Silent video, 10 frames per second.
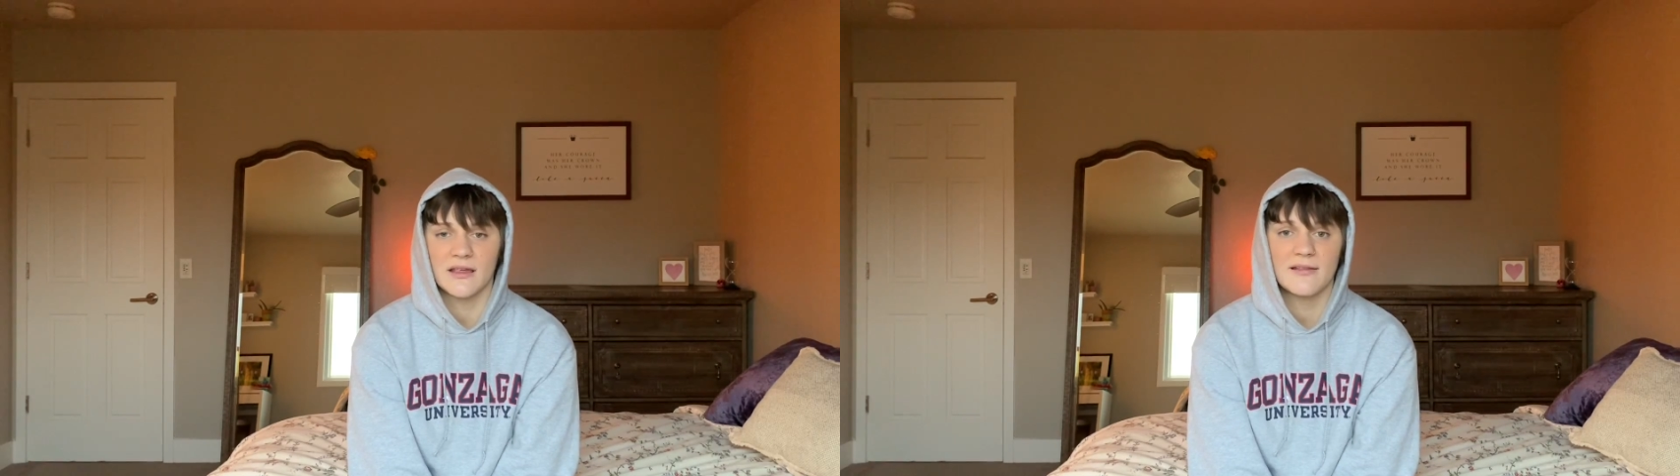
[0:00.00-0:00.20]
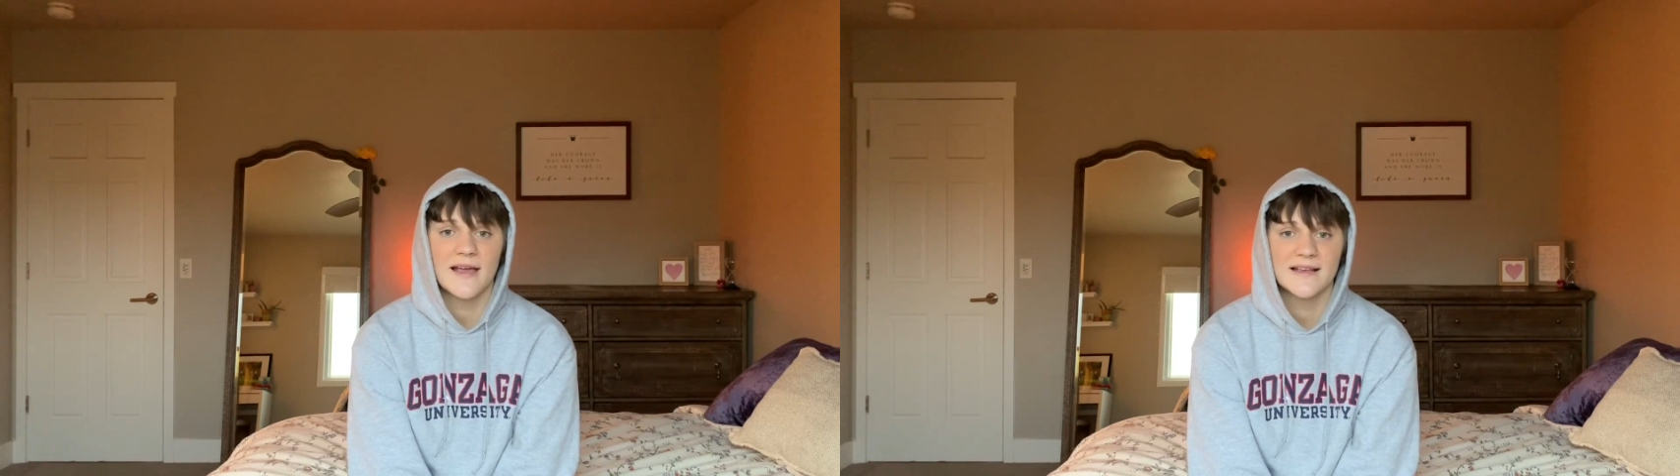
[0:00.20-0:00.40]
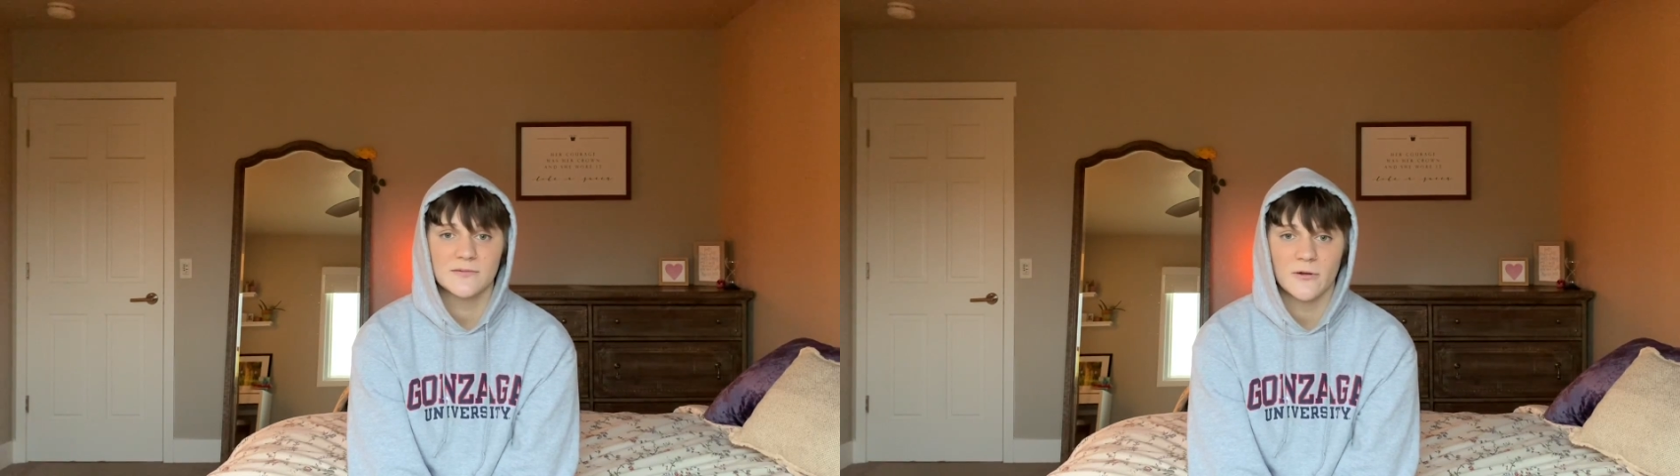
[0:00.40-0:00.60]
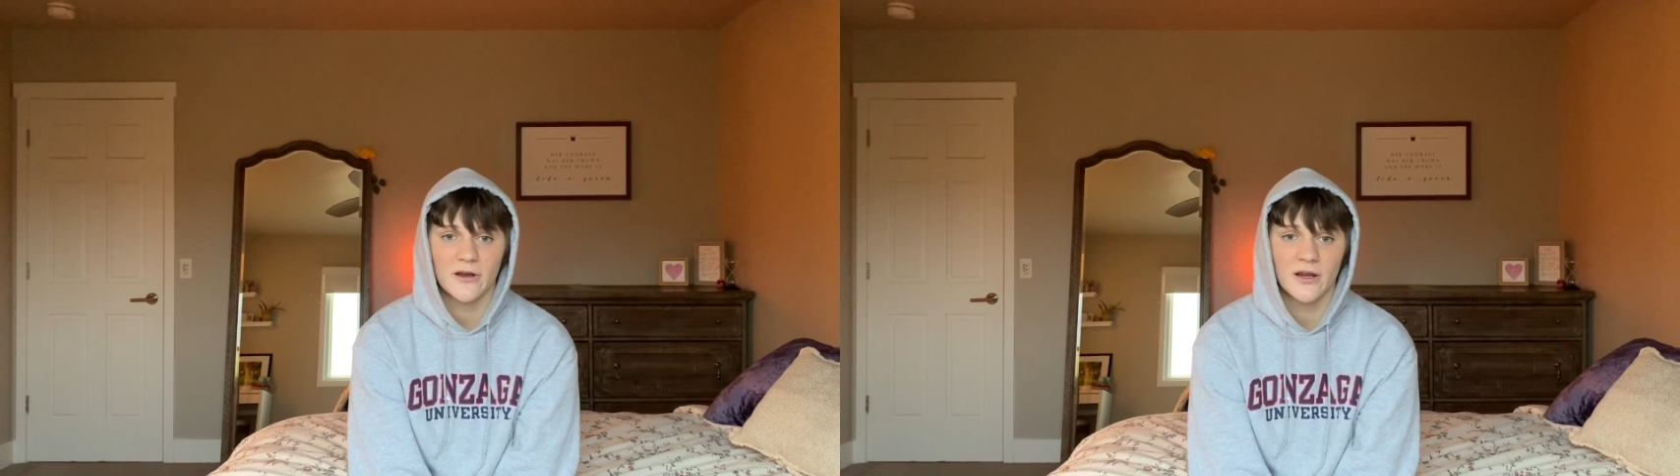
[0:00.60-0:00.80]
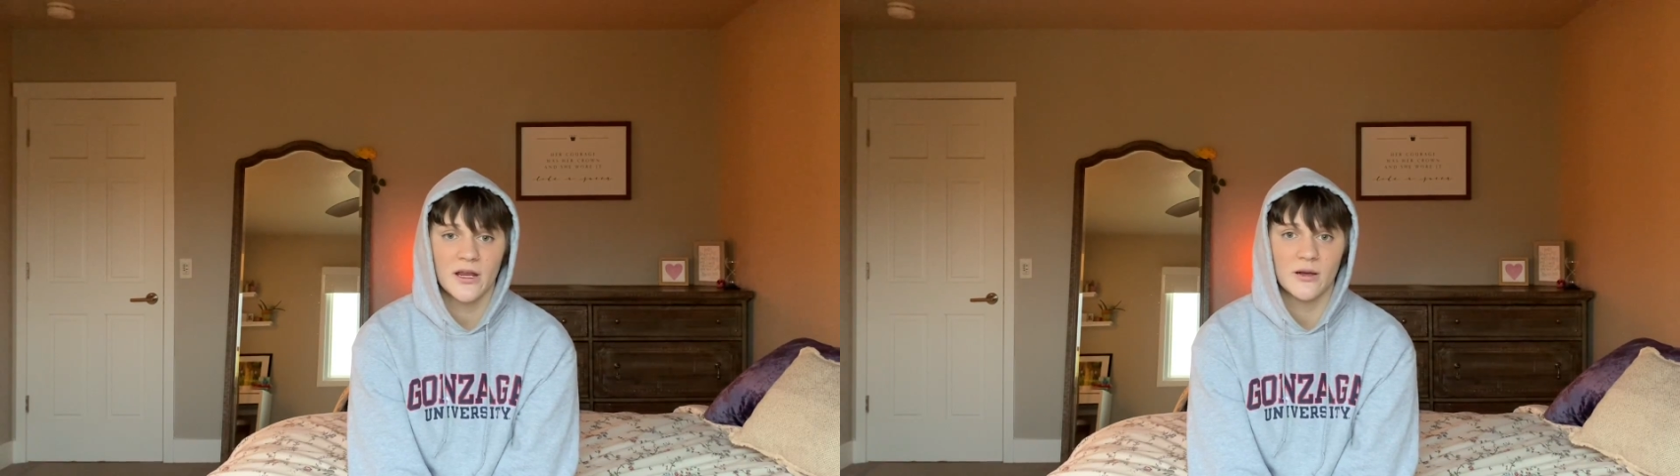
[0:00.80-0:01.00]
the
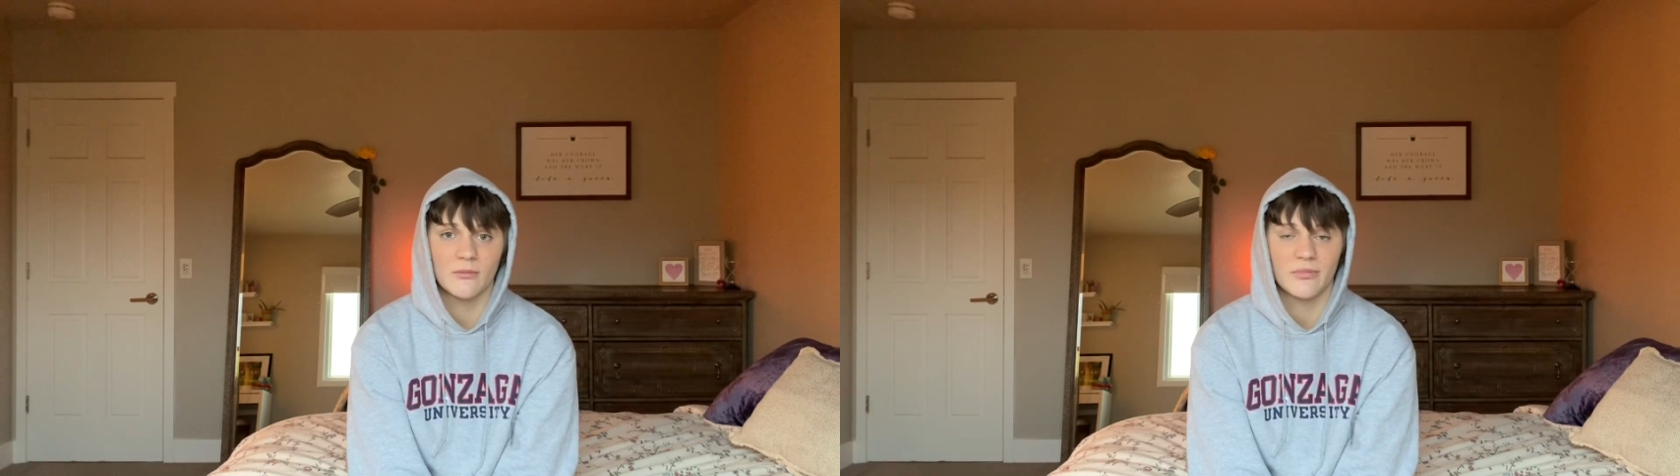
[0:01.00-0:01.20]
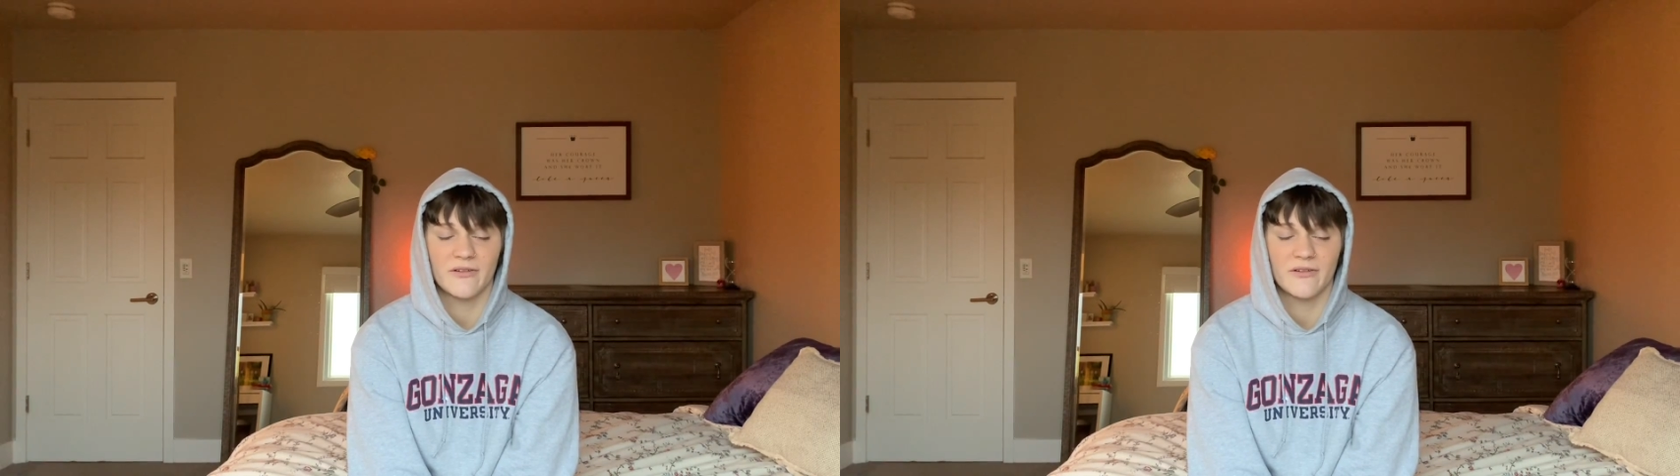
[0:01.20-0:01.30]
classwork and